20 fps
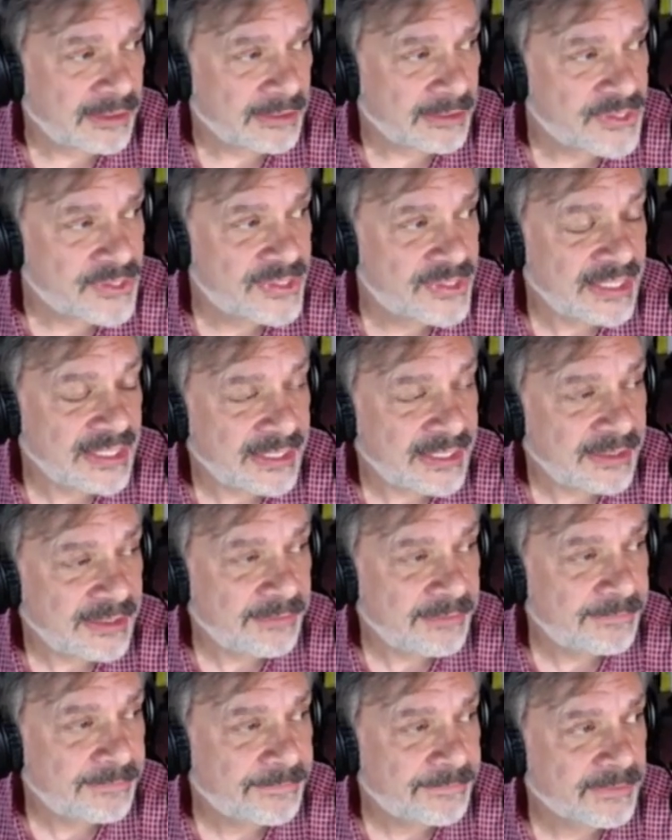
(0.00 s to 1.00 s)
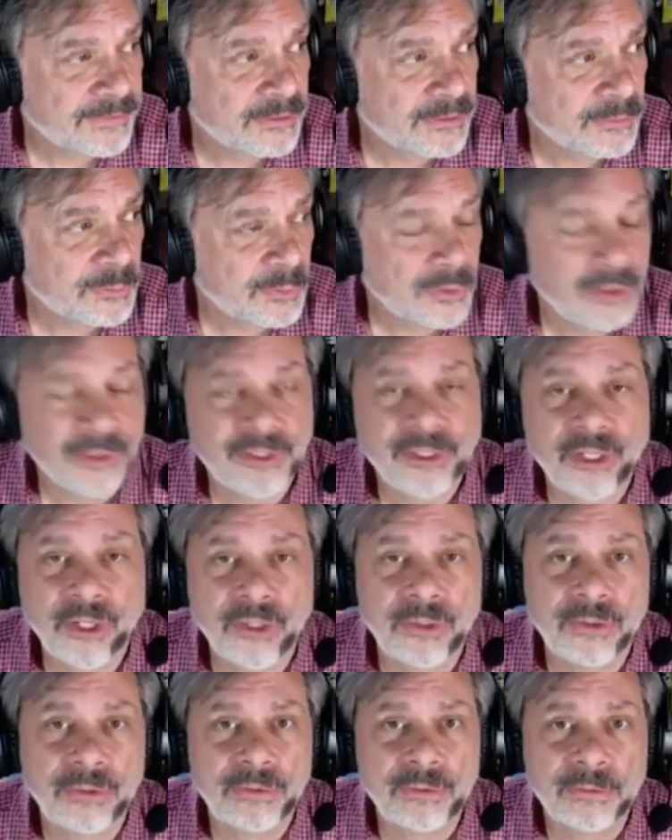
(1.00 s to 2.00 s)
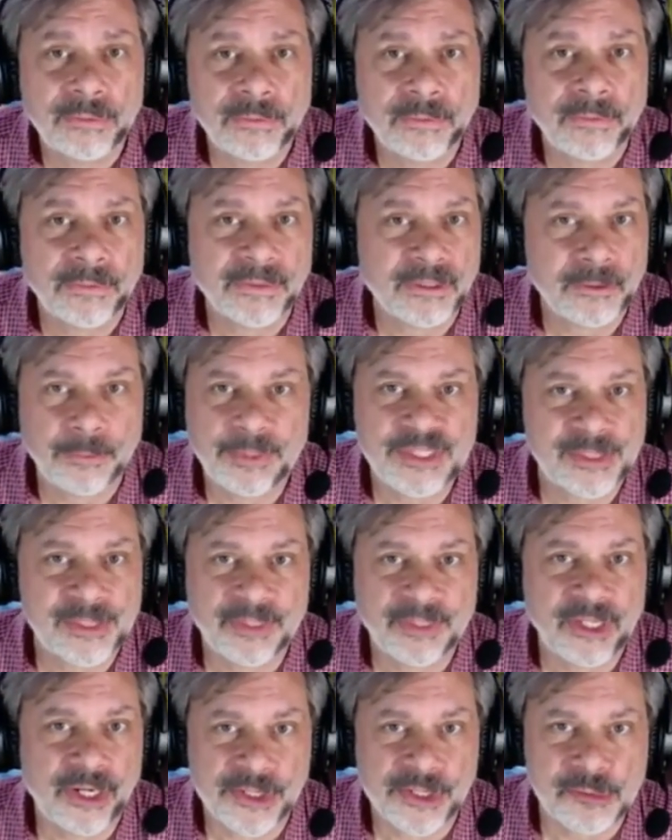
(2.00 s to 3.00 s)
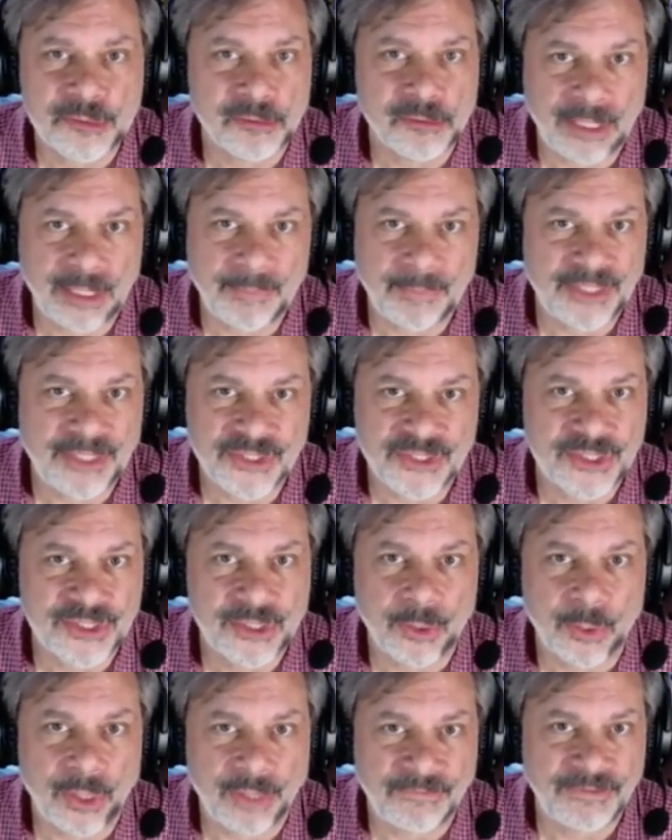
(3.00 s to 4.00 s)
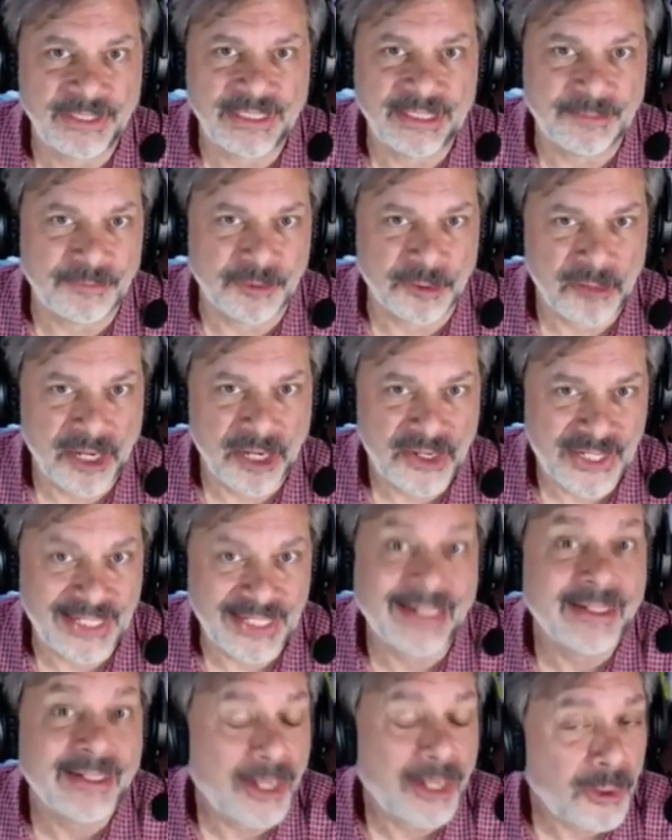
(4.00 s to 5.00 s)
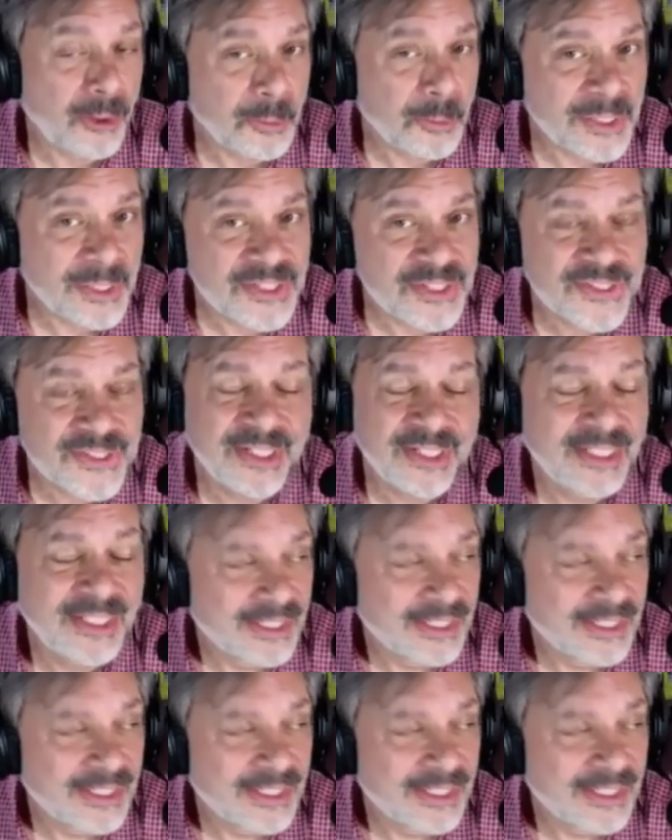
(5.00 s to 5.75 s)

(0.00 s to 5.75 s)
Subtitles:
Steve will know there'll be some cards where I might just go off in a different direction. I always